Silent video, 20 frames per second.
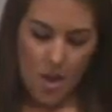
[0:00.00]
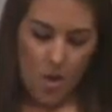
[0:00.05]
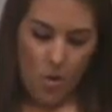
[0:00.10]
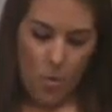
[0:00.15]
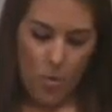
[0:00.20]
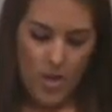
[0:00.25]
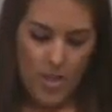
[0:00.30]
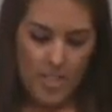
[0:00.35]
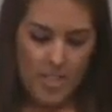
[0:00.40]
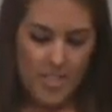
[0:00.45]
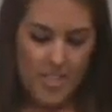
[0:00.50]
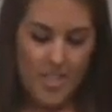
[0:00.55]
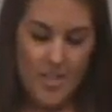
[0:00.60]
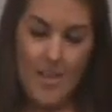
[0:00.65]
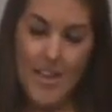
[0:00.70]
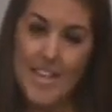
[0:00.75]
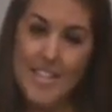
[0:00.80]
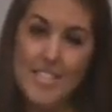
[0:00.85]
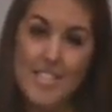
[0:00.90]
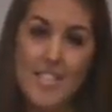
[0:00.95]
Once you
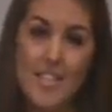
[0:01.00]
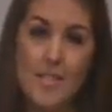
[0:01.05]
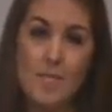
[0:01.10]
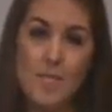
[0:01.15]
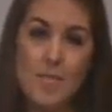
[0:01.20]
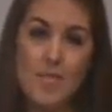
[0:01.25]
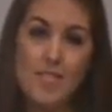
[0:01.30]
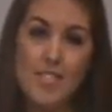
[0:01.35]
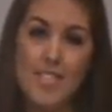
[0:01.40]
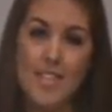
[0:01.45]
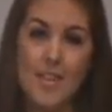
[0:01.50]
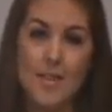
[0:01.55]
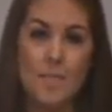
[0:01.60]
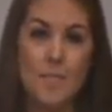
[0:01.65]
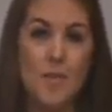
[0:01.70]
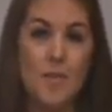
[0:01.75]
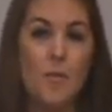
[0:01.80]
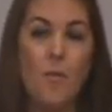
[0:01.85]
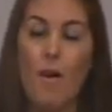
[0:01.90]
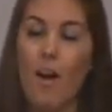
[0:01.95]
get to the
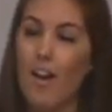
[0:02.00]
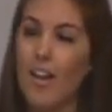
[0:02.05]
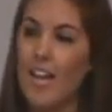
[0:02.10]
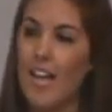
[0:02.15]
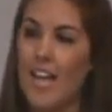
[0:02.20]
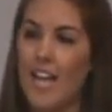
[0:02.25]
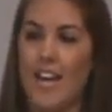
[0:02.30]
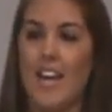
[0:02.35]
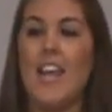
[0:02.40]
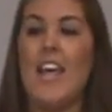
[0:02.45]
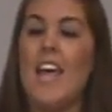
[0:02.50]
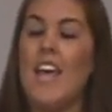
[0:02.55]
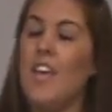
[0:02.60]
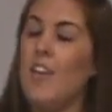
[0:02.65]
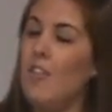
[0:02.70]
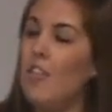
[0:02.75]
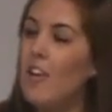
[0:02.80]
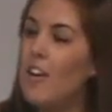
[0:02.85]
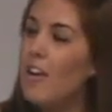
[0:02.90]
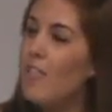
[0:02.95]
museum, you walk in,
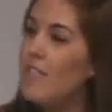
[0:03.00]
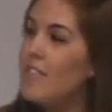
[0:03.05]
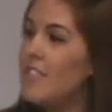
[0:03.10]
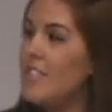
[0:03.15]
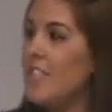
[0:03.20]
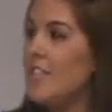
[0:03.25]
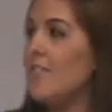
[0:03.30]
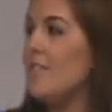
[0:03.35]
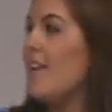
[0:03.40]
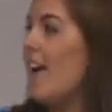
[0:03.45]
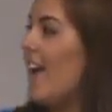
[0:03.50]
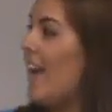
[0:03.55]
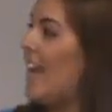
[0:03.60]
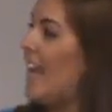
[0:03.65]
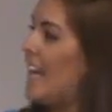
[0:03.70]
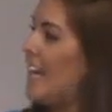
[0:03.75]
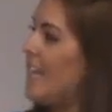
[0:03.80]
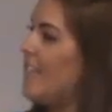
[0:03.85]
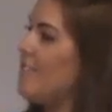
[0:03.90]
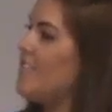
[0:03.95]
you look over to your right
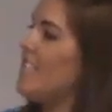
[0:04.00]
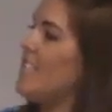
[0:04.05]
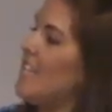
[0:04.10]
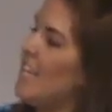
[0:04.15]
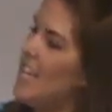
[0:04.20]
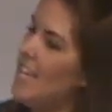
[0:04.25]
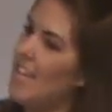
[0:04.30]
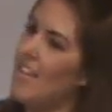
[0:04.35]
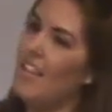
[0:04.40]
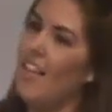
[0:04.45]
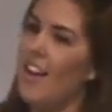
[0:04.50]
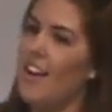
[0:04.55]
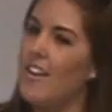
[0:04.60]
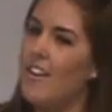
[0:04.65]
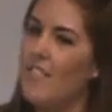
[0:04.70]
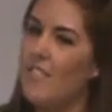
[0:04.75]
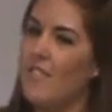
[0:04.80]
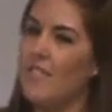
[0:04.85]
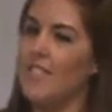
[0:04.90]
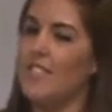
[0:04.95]
and you see a lot of
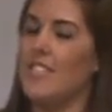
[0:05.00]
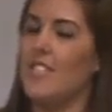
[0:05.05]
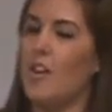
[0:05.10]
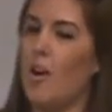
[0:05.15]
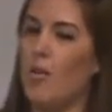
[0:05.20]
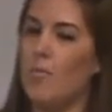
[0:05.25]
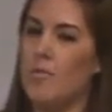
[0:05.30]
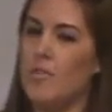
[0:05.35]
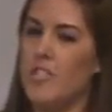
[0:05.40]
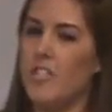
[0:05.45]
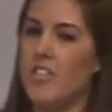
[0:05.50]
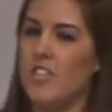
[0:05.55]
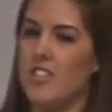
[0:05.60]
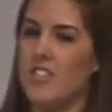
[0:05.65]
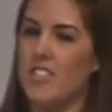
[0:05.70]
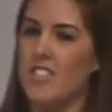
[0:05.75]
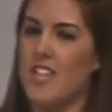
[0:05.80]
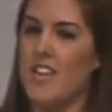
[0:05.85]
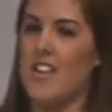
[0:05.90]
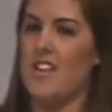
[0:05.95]
different
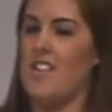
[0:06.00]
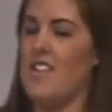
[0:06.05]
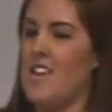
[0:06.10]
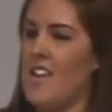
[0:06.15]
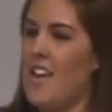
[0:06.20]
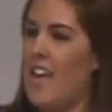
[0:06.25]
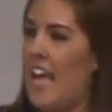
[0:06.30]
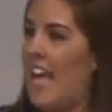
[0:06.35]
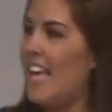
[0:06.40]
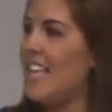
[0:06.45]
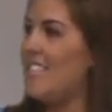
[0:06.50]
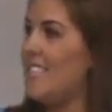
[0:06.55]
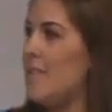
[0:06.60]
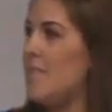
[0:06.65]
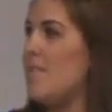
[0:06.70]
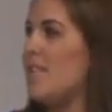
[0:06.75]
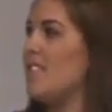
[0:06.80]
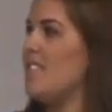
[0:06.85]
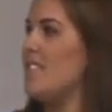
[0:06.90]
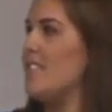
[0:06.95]
sculptures and
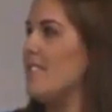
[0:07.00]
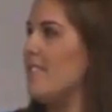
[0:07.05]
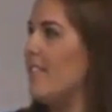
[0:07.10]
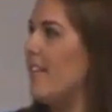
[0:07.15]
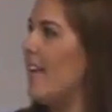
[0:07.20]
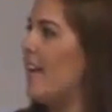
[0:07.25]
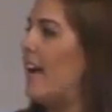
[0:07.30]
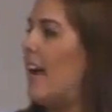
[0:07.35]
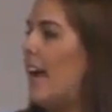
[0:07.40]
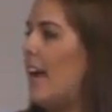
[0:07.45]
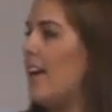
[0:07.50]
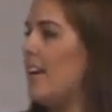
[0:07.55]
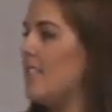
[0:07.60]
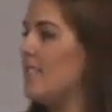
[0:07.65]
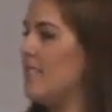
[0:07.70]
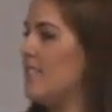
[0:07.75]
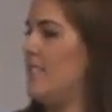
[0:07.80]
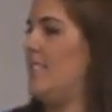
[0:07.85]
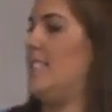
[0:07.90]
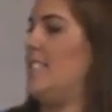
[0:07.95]
exhibits and you're like,
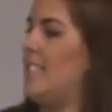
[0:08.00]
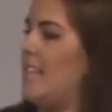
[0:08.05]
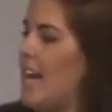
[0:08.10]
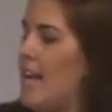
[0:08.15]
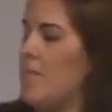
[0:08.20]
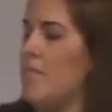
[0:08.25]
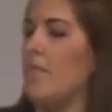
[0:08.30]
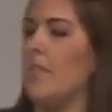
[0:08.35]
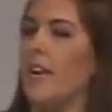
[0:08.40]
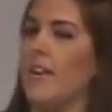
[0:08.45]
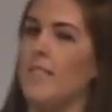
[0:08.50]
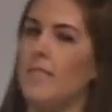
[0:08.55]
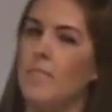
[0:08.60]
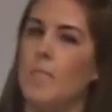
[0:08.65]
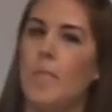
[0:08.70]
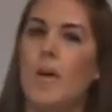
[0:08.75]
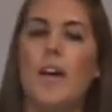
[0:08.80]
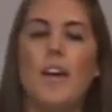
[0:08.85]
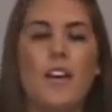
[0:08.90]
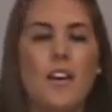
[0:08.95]
this is kind of boring,
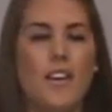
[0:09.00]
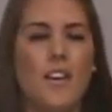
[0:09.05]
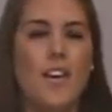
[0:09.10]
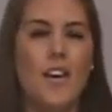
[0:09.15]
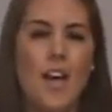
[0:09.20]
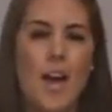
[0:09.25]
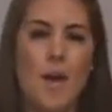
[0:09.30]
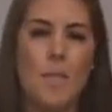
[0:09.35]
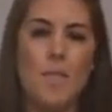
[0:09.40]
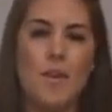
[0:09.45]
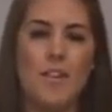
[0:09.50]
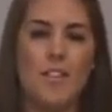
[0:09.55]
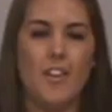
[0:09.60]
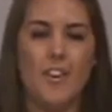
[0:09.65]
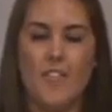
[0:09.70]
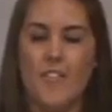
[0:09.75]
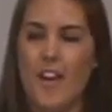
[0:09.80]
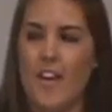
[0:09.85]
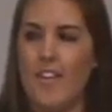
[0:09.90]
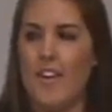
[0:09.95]
but I'm going to
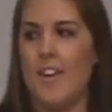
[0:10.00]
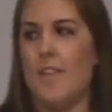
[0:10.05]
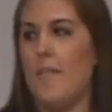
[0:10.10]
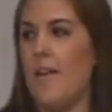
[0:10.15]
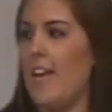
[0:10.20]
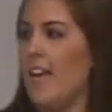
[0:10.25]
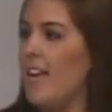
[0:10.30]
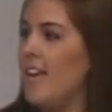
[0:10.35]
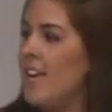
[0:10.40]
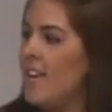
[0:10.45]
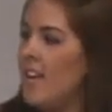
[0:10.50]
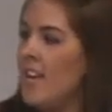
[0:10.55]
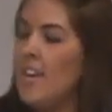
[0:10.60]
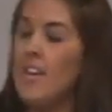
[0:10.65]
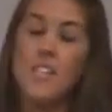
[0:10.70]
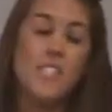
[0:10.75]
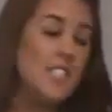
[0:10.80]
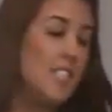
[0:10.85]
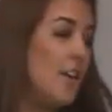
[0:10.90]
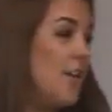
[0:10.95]
look around anyway.
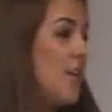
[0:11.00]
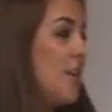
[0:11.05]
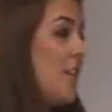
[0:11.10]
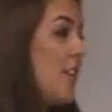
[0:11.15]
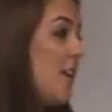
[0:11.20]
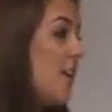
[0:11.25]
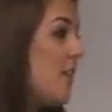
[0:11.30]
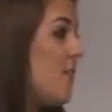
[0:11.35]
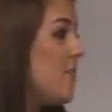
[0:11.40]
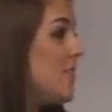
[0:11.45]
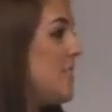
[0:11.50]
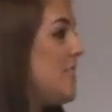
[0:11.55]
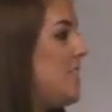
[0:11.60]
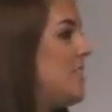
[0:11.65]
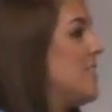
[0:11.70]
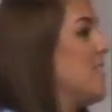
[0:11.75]
So you look over to